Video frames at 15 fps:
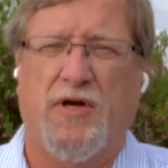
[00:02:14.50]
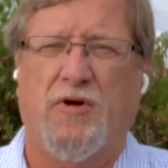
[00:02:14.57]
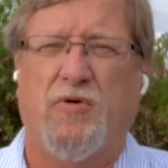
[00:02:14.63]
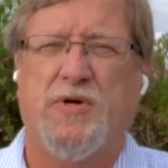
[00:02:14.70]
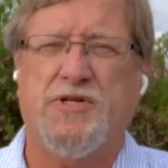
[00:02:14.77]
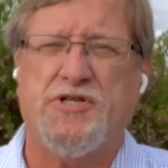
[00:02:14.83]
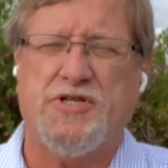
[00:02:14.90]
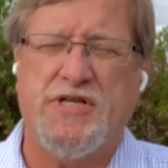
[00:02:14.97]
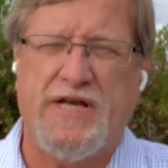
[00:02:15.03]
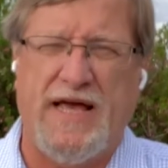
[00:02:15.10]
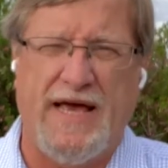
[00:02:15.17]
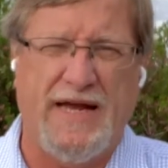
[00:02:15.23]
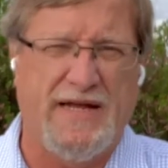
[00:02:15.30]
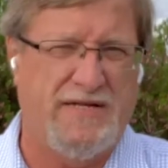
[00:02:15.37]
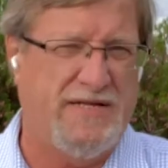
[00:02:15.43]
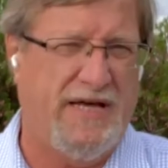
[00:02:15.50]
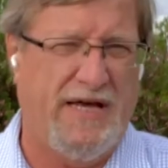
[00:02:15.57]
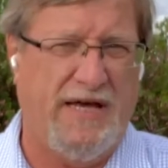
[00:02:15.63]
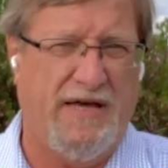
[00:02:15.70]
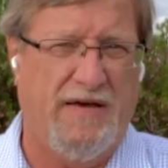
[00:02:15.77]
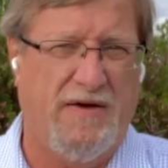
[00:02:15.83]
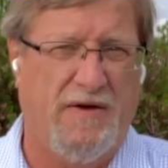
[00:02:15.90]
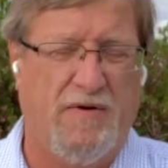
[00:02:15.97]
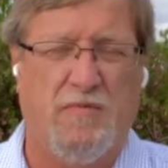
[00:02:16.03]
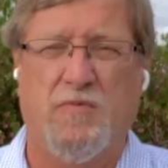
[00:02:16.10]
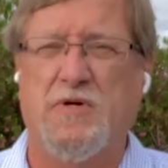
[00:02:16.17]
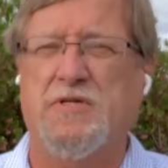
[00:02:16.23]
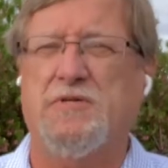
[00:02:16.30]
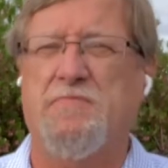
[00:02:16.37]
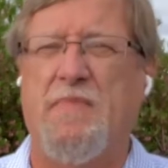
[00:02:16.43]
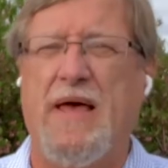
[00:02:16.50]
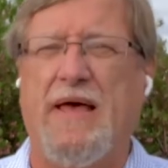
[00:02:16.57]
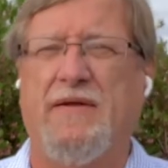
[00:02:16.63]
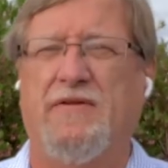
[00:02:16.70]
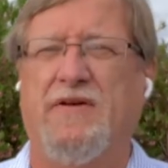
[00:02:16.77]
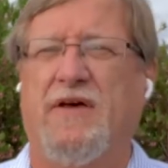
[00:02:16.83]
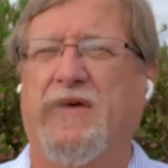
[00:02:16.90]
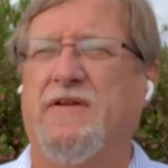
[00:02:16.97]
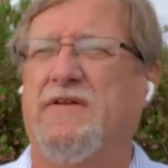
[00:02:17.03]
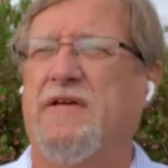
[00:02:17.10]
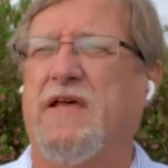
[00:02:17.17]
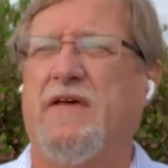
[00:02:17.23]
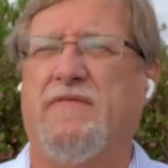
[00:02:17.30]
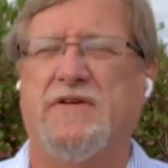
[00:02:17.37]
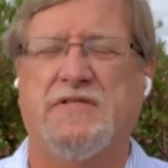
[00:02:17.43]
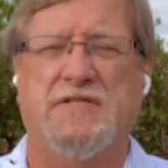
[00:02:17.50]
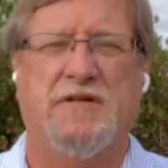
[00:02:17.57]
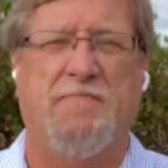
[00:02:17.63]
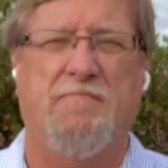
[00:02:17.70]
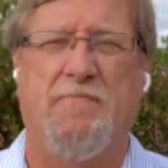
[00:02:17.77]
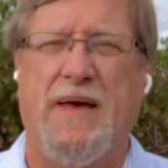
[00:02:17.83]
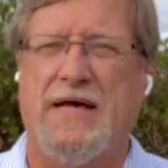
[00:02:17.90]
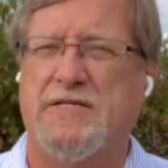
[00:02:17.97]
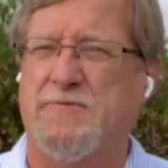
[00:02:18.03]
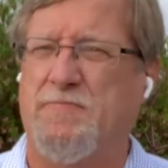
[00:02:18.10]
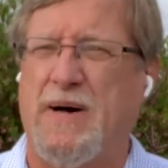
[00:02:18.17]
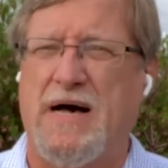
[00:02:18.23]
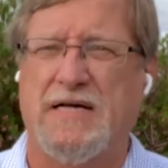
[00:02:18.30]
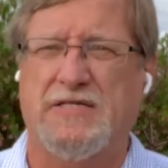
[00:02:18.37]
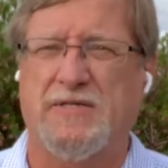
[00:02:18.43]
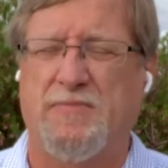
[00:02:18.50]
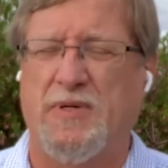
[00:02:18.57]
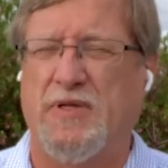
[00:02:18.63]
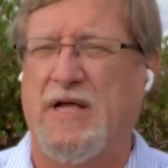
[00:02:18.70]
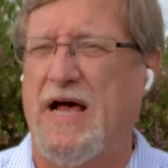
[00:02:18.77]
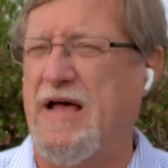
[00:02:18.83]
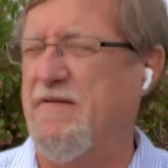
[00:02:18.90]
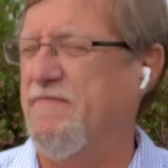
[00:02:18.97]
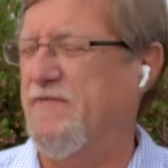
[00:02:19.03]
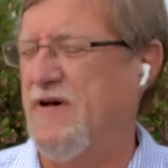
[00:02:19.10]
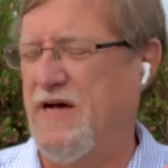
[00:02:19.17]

Christianity was meant to give us the best possible life.